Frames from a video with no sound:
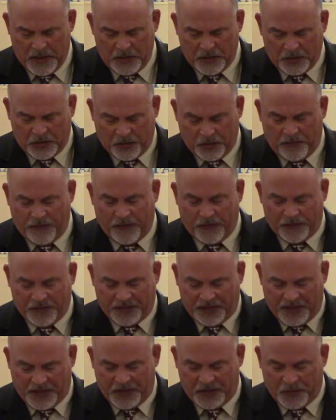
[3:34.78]
2 of
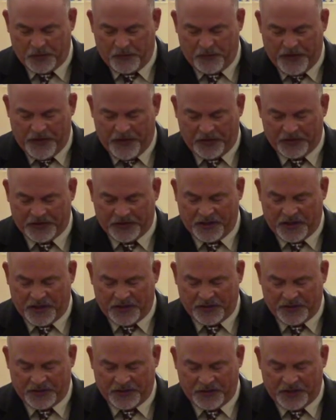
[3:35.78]
those things would be our
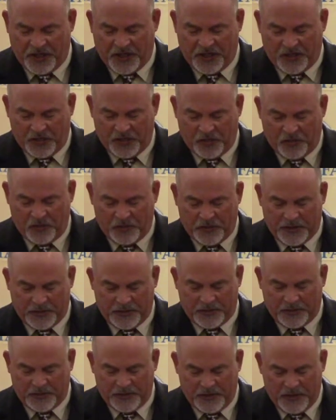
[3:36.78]
sons, Jake and Luke,
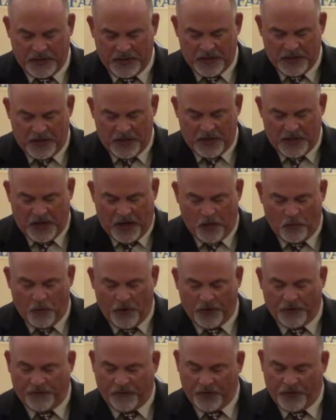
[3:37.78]
our
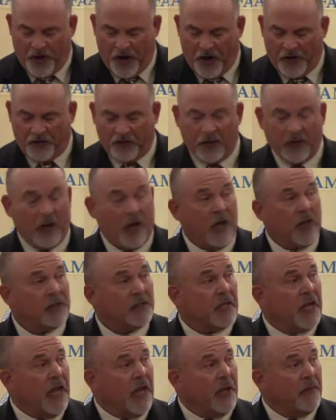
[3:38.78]
wonderful
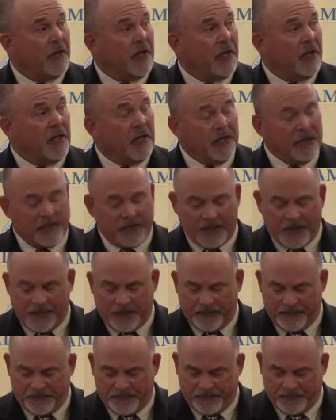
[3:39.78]
daughter-in-laws, Abby and
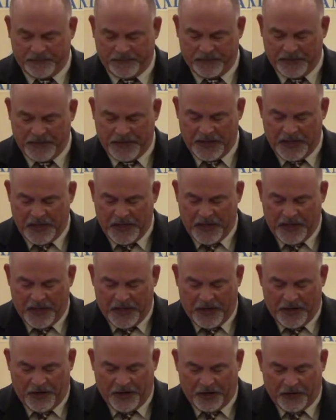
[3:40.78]
Lindsay,
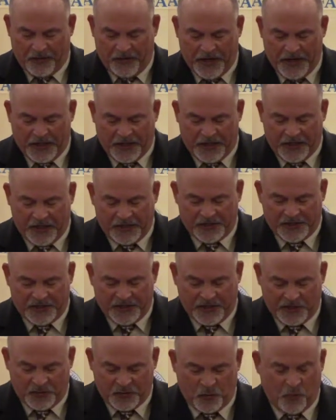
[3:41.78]
and our grandkids,
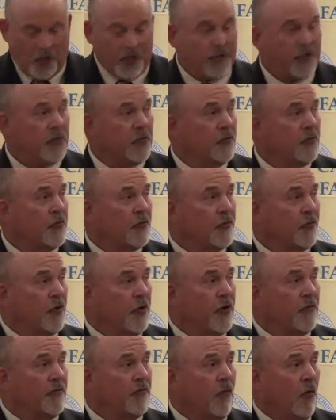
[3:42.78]
things 1, 2,
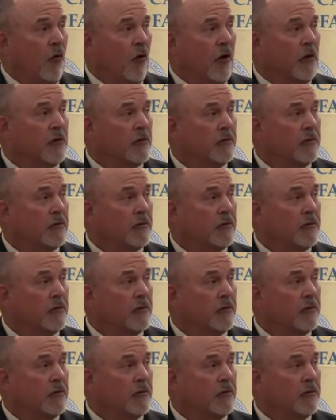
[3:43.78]
3, and 4.